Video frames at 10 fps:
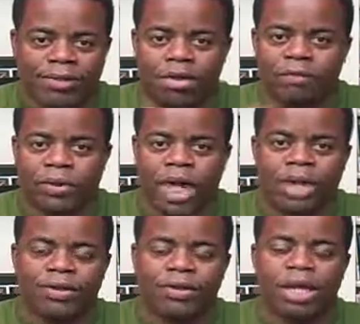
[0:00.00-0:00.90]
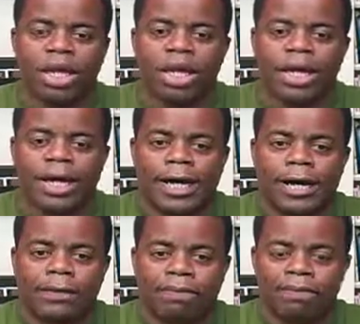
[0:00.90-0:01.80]
several days.
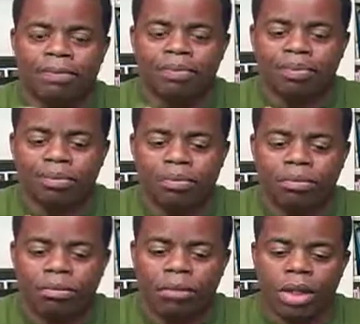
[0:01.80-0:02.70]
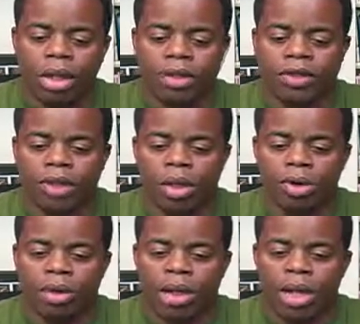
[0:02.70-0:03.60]
And
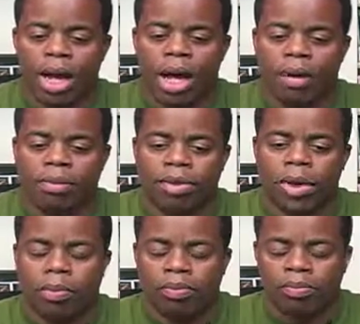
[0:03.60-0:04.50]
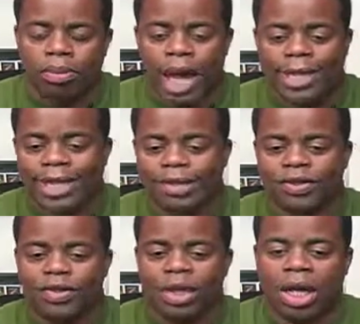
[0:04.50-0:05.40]
so, I
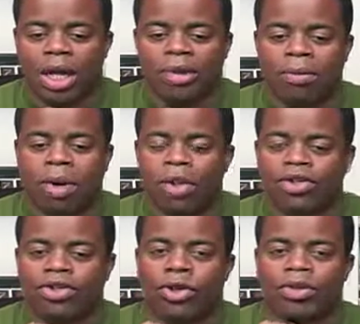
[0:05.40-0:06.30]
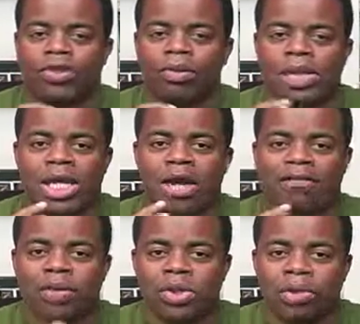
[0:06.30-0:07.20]
guess the moral of the story is to be
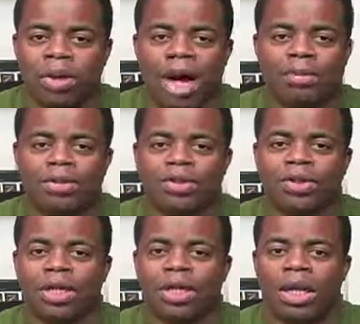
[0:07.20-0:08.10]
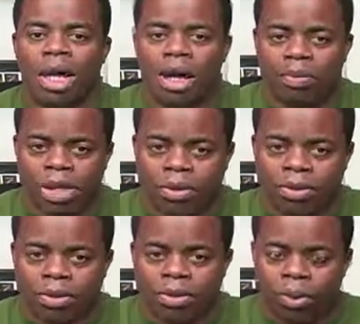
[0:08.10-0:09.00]
careful what you promise
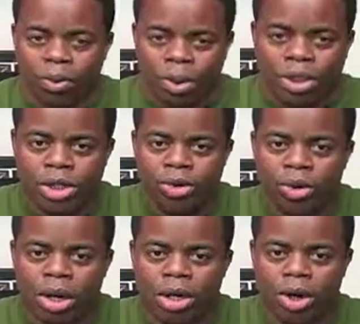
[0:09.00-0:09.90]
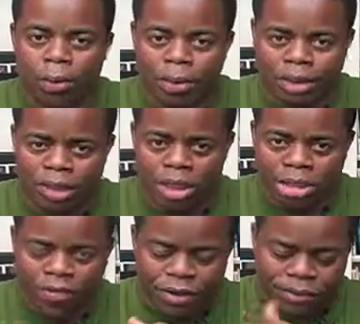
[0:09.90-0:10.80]
people when you are hoping to
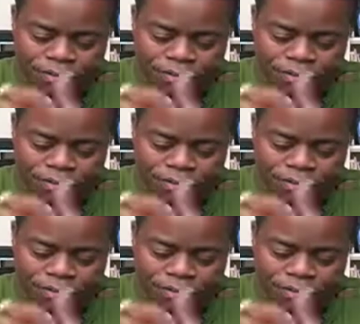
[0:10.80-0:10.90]
deliver it.